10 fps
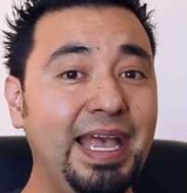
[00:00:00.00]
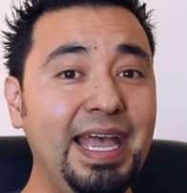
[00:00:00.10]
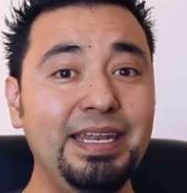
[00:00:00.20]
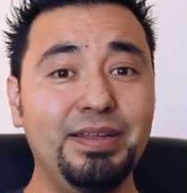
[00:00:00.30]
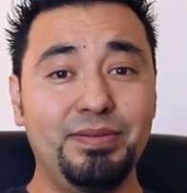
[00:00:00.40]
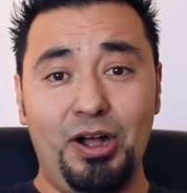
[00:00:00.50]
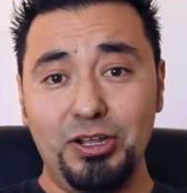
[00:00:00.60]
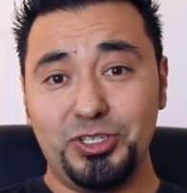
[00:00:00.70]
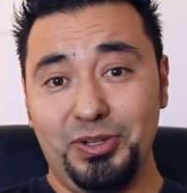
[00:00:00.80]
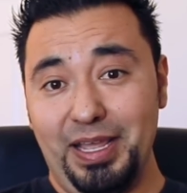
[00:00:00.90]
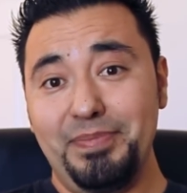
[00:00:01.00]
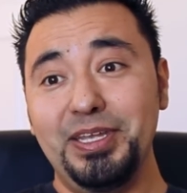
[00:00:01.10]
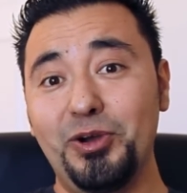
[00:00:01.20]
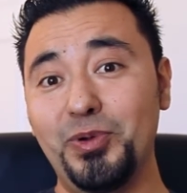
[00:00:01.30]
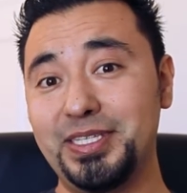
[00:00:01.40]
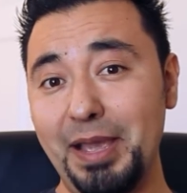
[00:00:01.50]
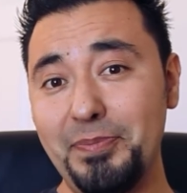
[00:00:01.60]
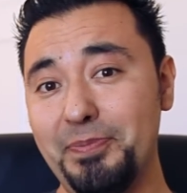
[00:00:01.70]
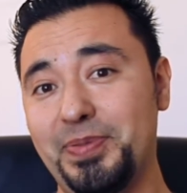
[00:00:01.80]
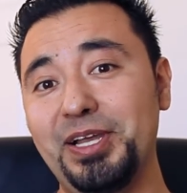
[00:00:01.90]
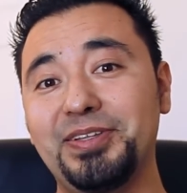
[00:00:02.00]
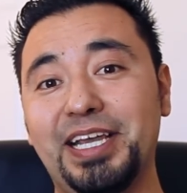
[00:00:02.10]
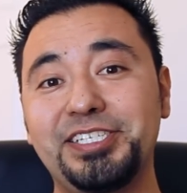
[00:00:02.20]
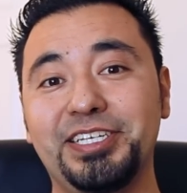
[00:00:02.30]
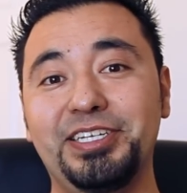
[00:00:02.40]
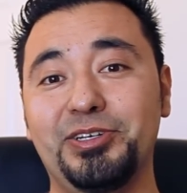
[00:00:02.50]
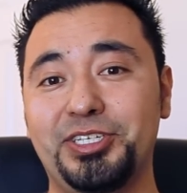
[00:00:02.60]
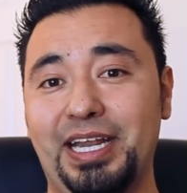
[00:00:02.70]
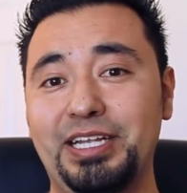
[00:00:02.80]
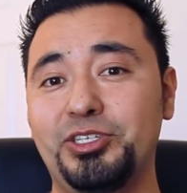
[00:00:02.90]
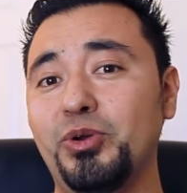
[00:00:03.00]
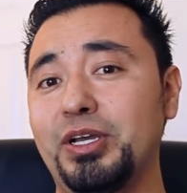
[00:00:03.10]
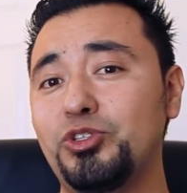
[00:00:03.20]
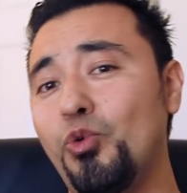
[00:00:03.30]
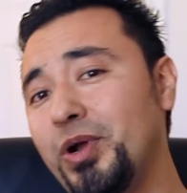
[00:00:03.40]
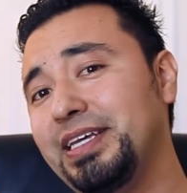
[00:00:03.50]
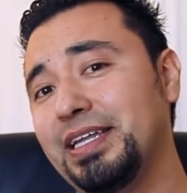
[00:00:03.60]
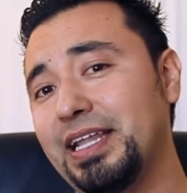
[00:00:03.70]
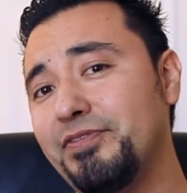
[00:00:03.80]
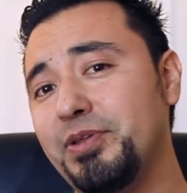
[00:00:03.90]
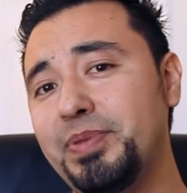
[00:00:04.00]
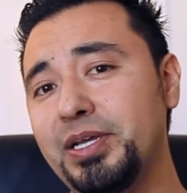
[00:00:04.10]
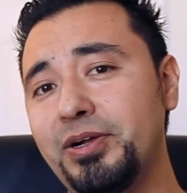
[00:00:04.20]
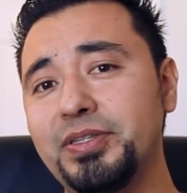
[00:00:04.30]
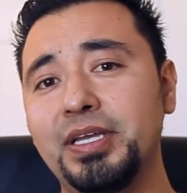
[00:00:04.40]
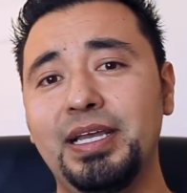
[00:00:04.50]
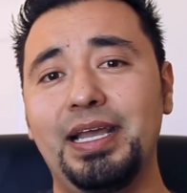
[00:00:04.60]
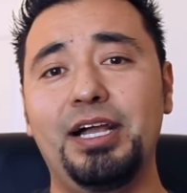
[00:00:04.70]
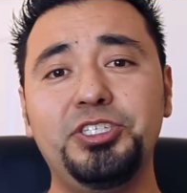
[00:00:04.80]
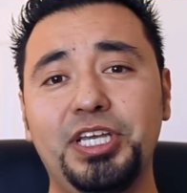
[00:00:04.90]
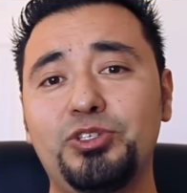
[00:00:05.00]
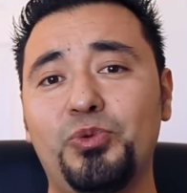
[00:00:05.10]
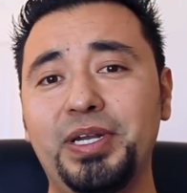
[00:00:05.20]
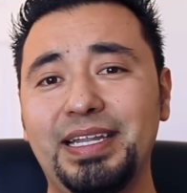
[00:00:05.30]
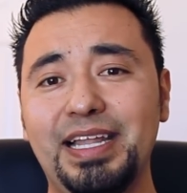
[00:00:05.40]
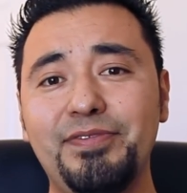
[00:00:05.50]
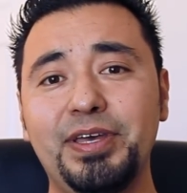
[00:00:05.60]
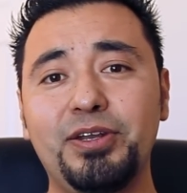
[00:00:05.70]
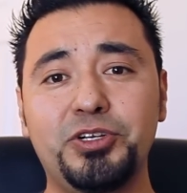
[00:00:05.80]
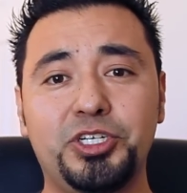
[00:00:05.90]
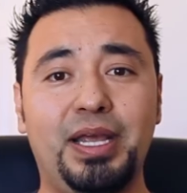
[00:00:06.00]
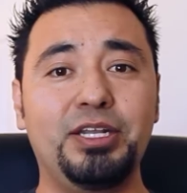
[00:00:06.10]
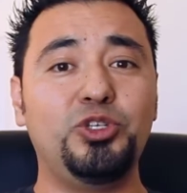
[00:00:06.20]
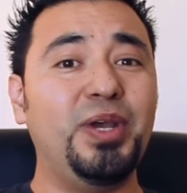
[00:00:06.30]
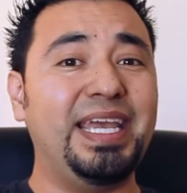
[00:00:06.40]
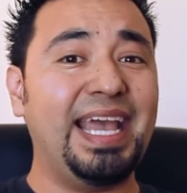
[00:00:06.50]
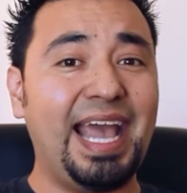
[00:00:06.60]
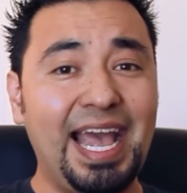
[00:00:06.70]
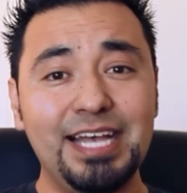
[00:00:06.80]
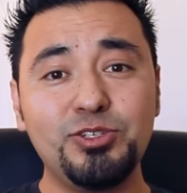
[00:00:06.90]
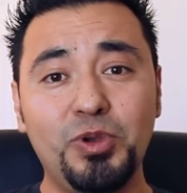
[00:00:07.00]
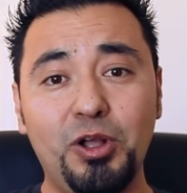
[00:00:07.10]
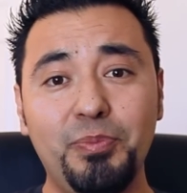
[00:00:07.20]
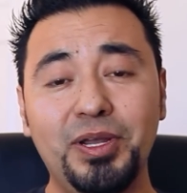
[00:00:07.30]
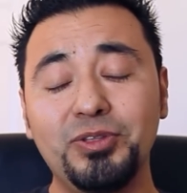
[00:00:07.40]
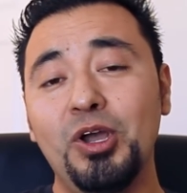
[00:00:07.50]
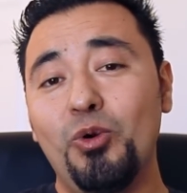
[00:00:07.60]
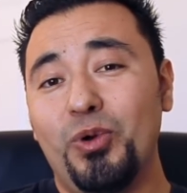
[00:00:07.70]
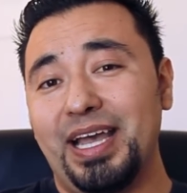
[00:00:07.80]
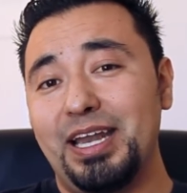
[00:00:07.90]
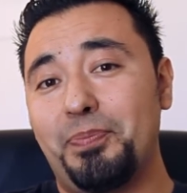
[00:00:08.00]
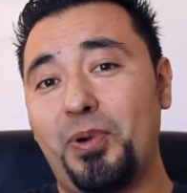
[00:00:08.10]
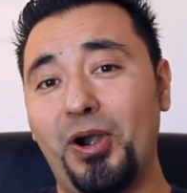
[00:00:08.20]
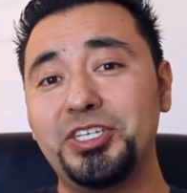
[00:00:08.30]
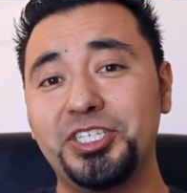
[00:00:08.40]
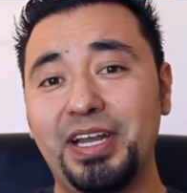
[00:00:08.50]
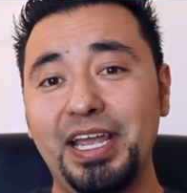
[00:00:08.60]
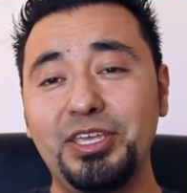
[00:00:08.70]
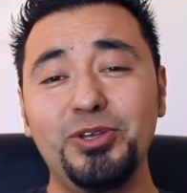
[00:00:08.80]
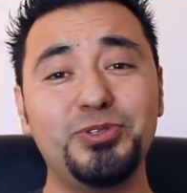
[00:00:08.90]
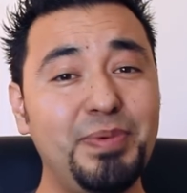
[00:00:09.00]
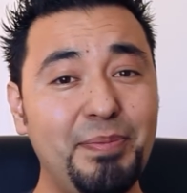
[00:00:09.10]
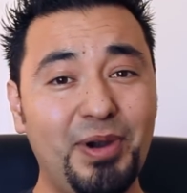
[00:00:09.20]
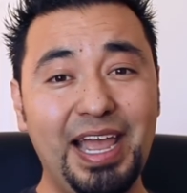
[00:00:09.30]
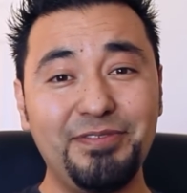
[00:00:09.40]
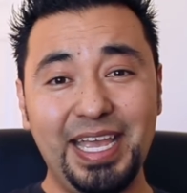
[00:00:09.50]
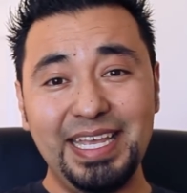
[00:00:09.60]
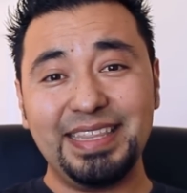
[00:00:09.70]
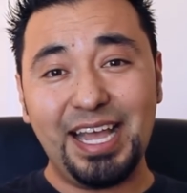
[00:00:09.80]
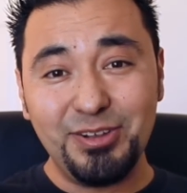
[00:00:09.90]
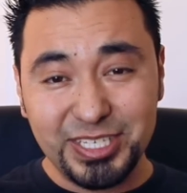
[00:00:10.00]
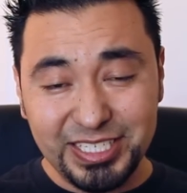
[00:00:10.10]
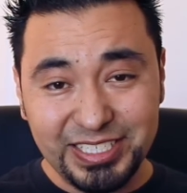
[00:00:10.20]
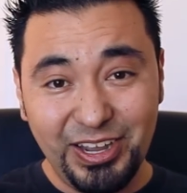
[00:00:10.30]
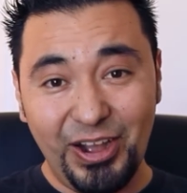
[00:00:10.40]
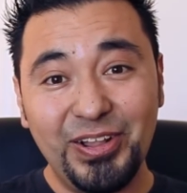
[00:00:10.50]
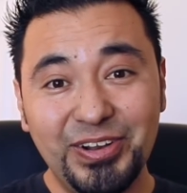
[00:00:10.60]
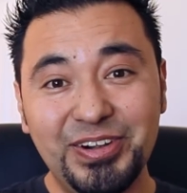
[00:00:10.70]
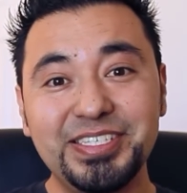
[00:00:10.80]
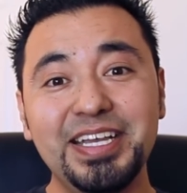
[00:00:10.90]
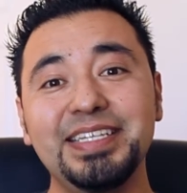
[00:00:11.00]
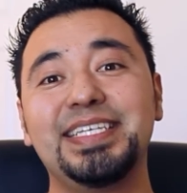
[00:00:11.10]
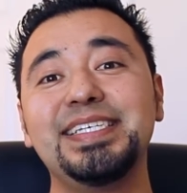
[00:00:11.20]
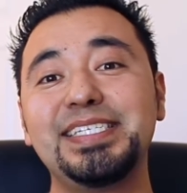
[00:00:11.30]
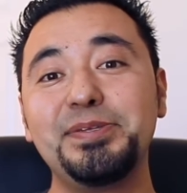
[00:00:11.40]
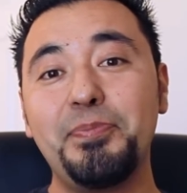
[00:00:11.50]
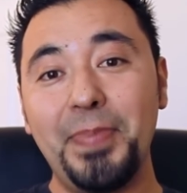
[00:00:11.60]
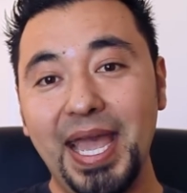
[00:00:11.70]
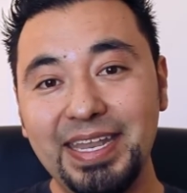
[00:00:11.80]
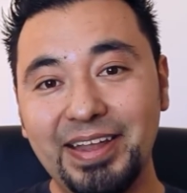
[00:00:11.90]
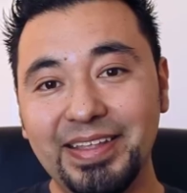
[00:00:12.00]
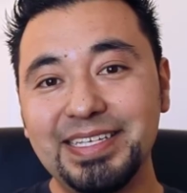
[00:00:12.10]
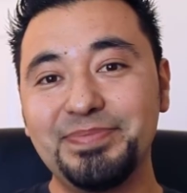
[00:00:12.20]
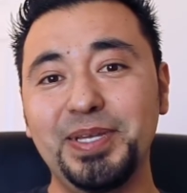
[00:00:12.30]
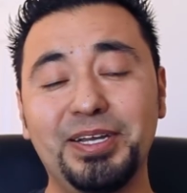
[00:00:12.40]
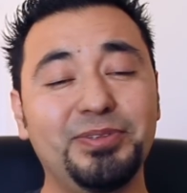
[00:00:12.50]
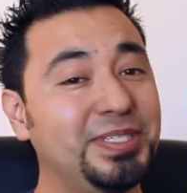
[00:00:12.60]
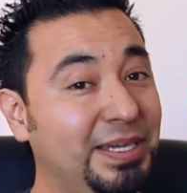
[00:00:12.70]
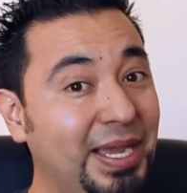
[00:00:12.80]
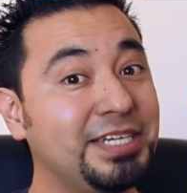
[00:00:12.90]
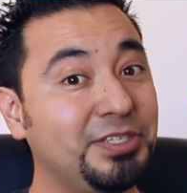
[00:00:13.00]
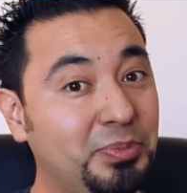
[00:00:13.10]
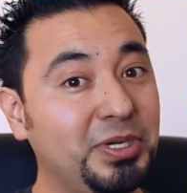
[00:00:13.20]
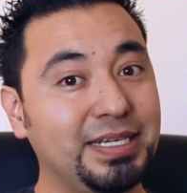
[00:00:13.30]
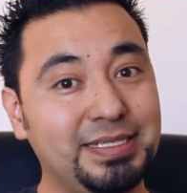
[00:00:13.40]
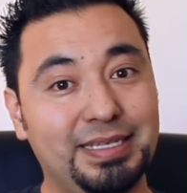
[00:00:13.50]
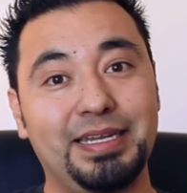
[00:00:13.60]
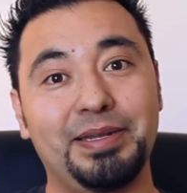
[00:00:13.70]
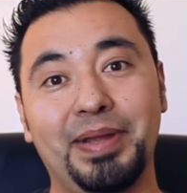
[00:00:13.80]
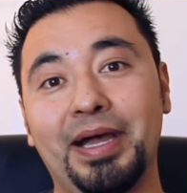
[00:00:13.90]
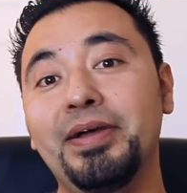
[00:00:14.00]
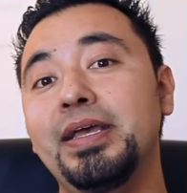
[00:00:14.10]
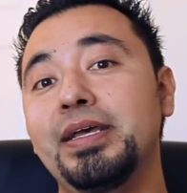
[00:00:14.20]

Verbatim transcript: And also let me know what type of build I should do. Should I do a 2011 build, LGA 2011, or should I do a Haswell build? What kind of parts should I use? Remember, I have $8,000 to spend on this build, which I'm actually pretty excited about.